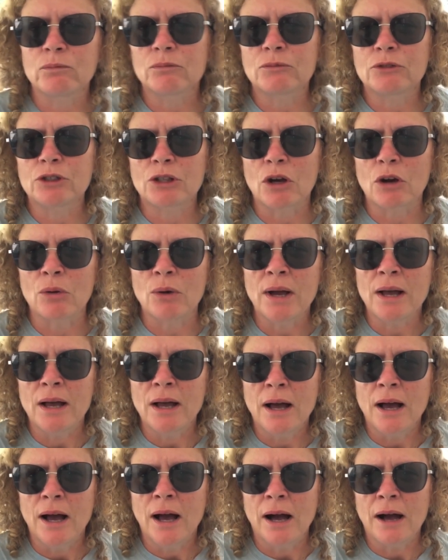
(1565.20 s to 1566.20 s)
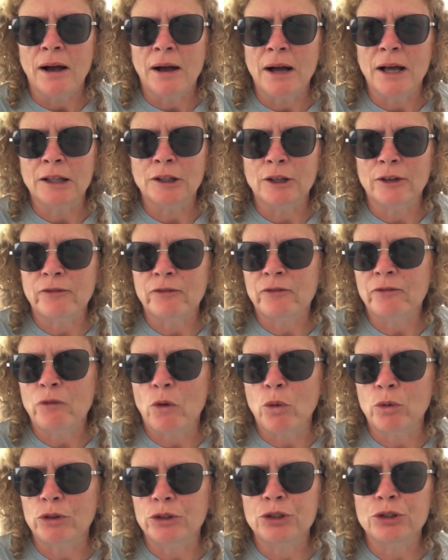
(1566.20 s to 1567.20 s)
So I look
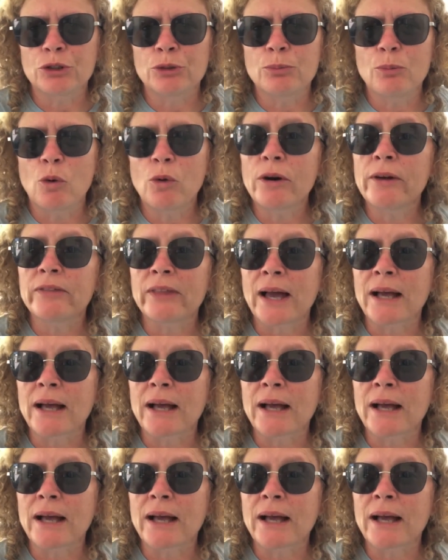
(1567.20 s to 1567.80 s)
forward to more of